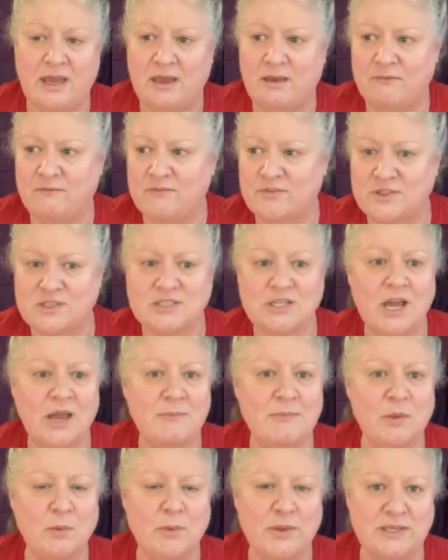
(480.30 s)
um, for the
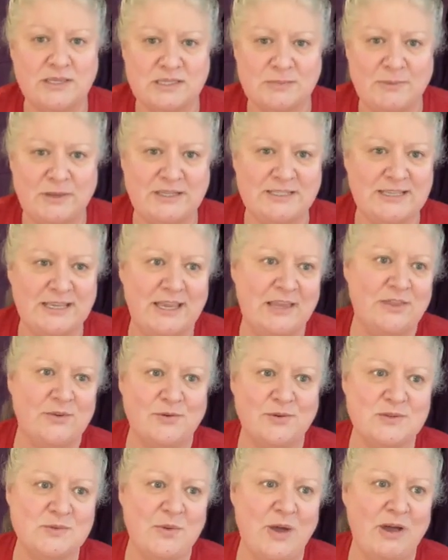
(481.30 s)
time that we had spent
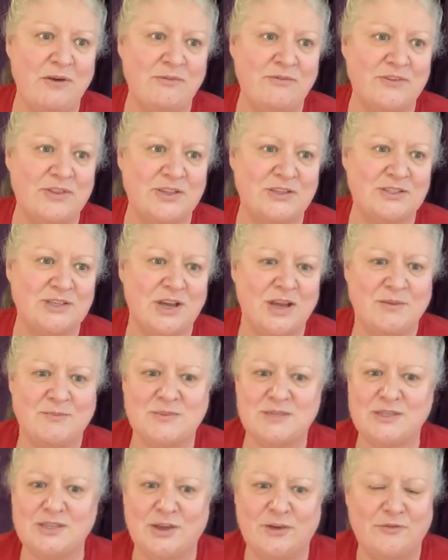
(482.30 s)
together as well, for the
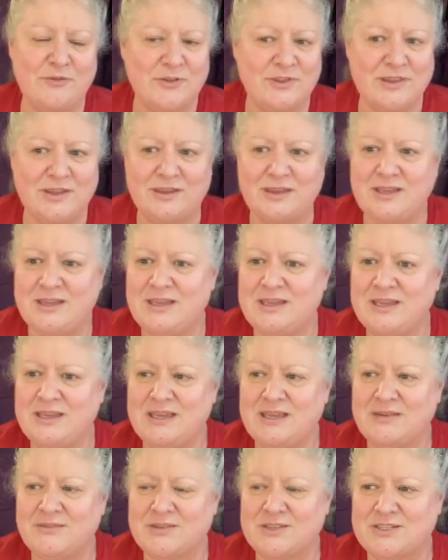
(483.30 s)
time, you know, for the
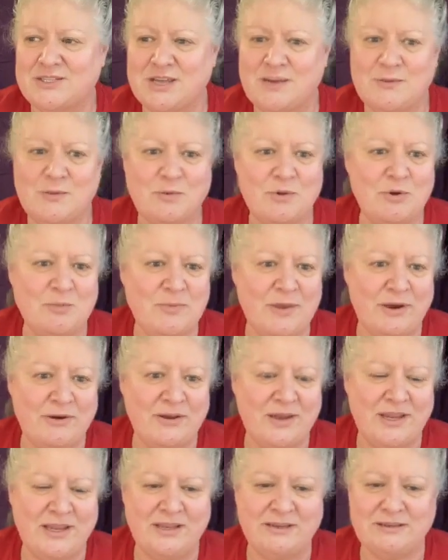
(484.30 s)
the time that we were
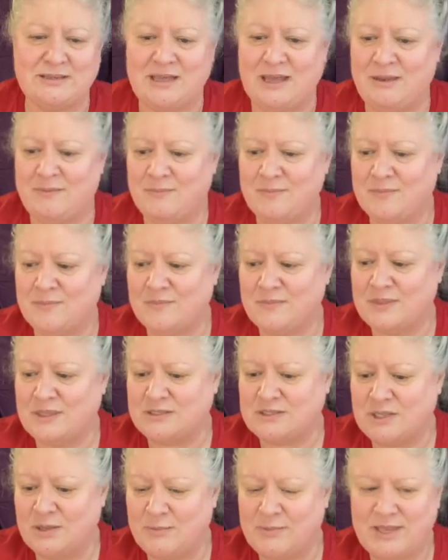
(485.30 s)
married, um,
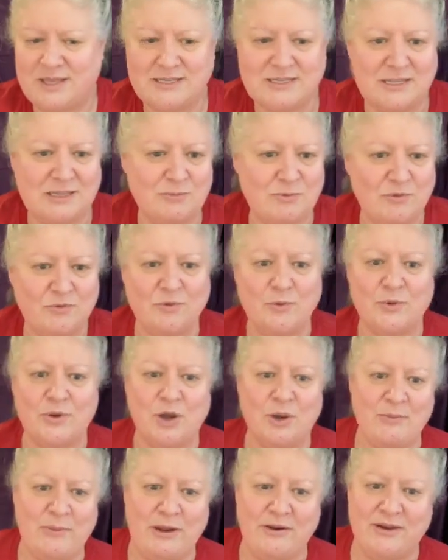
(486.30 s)
the time we had together before we
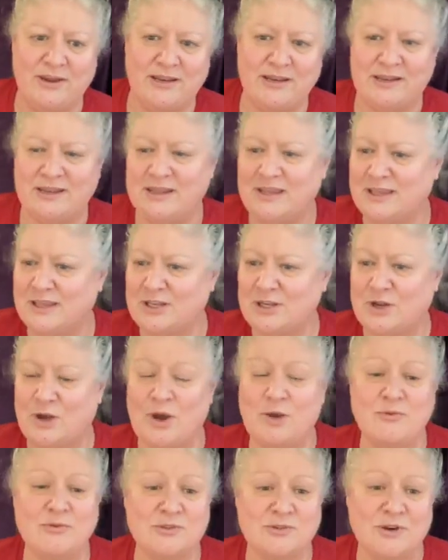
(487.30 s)
got married. You know,
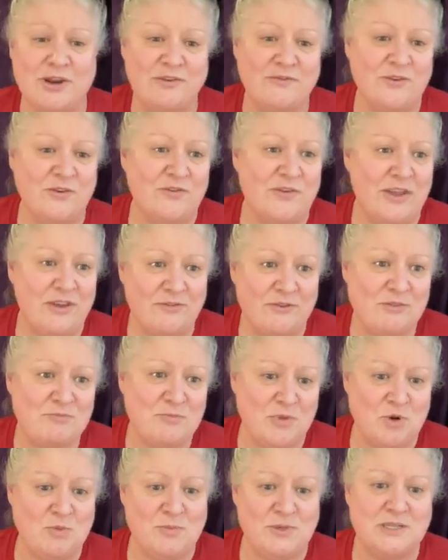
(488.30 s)
I was grateful for every
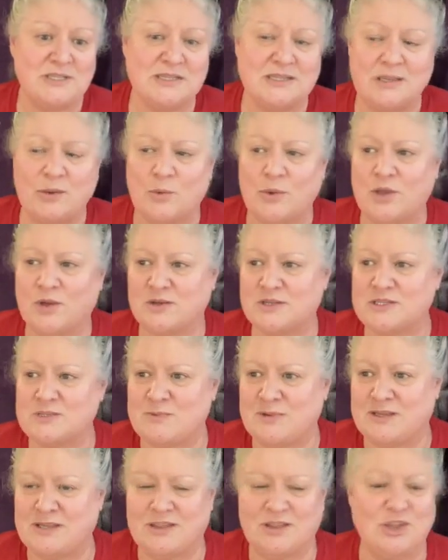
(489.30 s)
moment that we got to
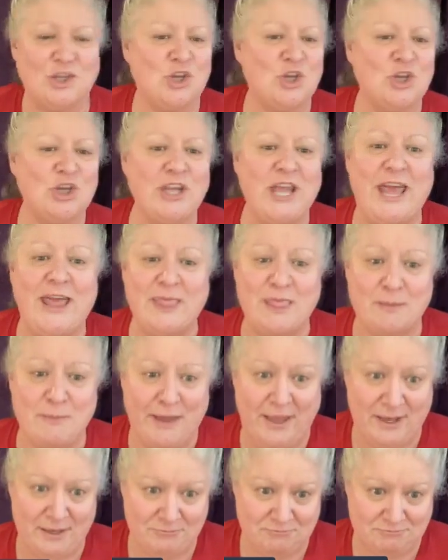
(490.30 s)
spend it the good and the
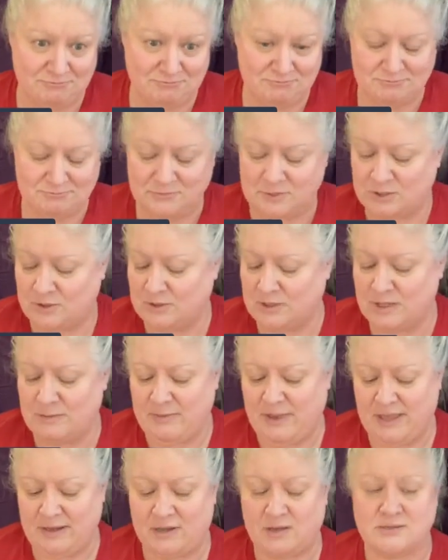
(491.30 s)
bad, the good and the
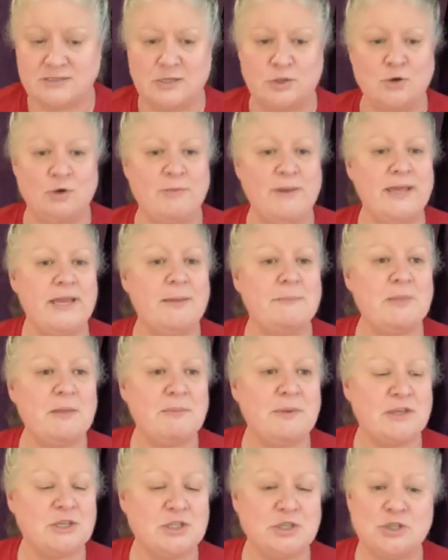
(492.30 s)
bad, because they all make up the
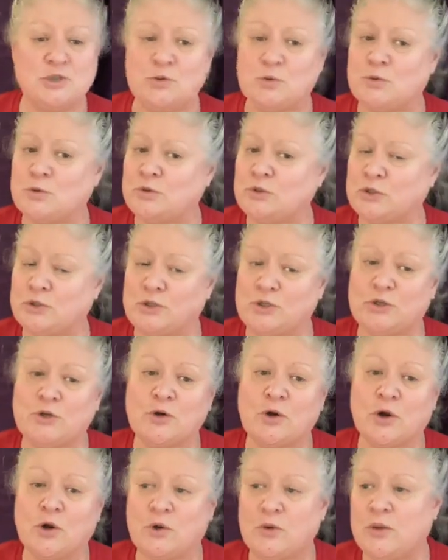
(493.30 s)
picture. You all learn and
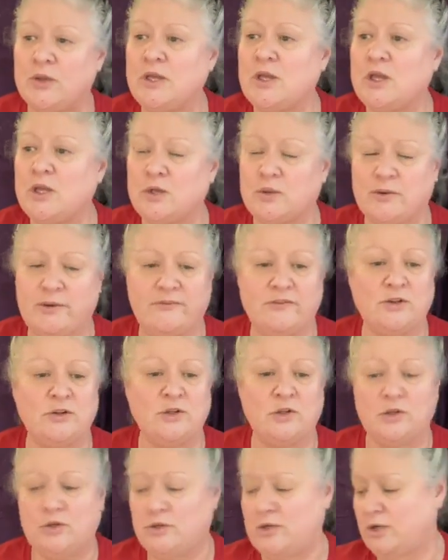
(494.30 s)
grow. You
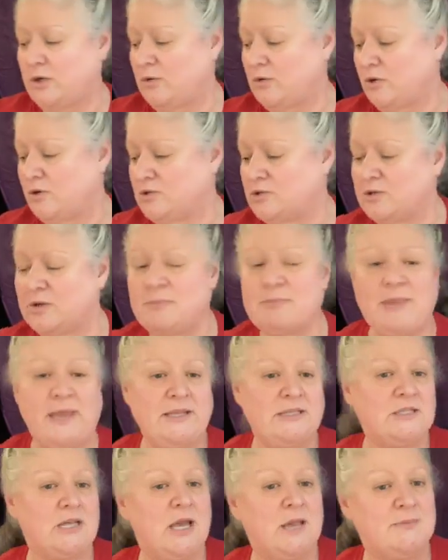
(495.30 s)
even learn and grow during
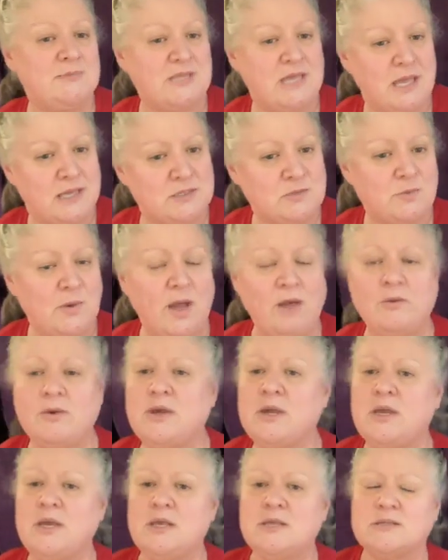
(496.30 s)
bad times as well.
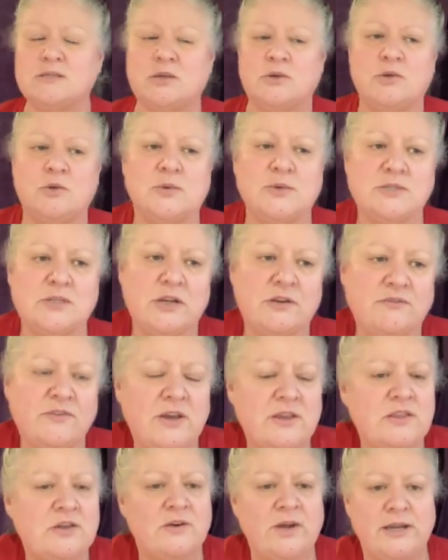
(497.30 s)
So you always got to
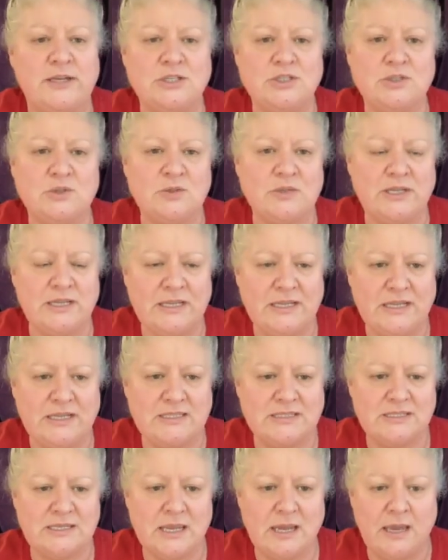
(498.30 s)
find the gratitude in
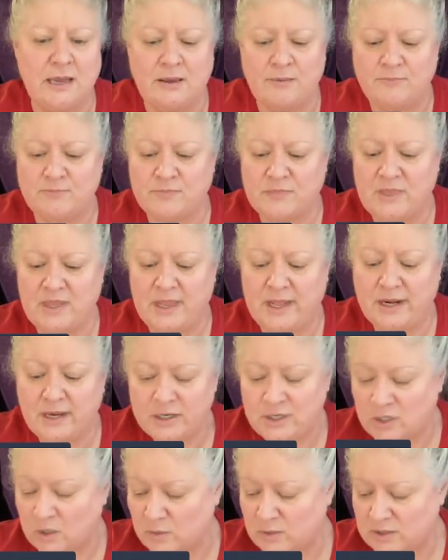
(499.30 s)
it. Um, and
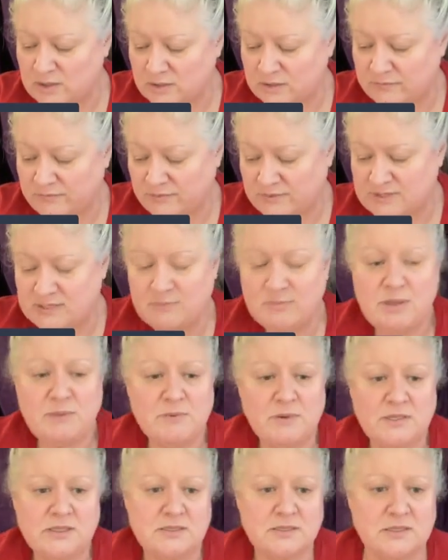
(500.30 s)
I know it for some
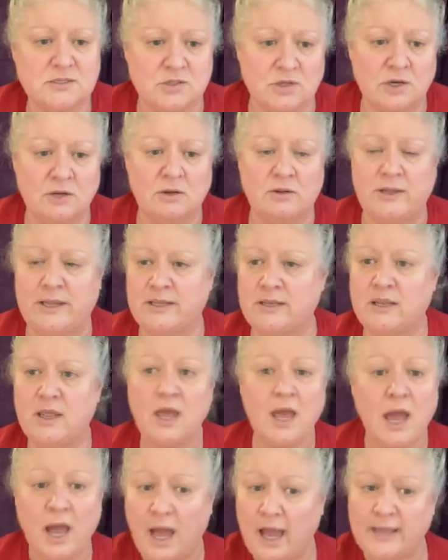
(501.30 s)
people it is a struggle, and
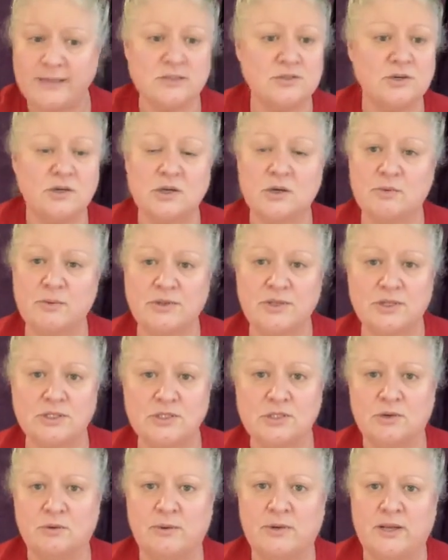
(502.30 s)
I struggle with it
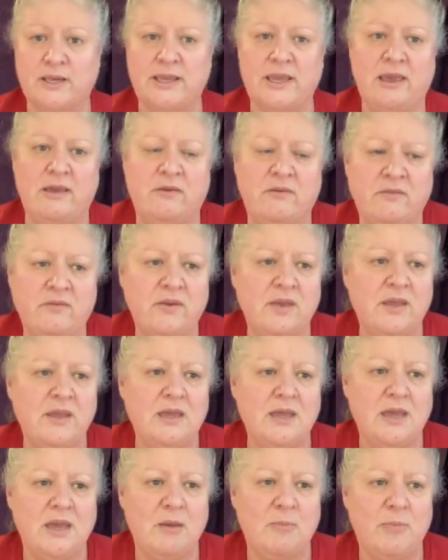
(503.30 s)
too. When I have
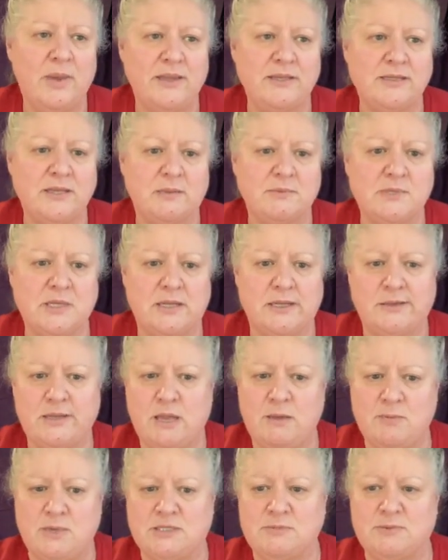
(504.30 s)
a bad day, I'm sort of like,
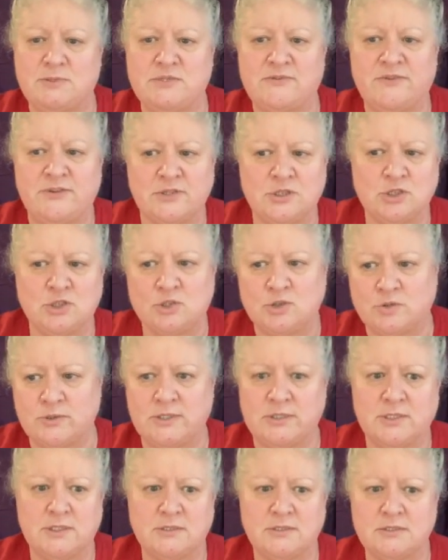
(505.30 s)
how am I supposed to find the joy
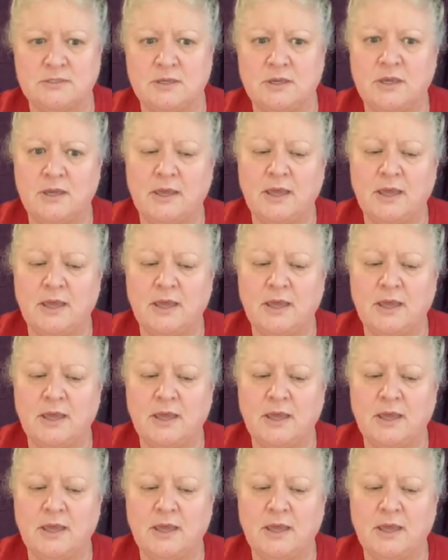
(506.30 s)
in this?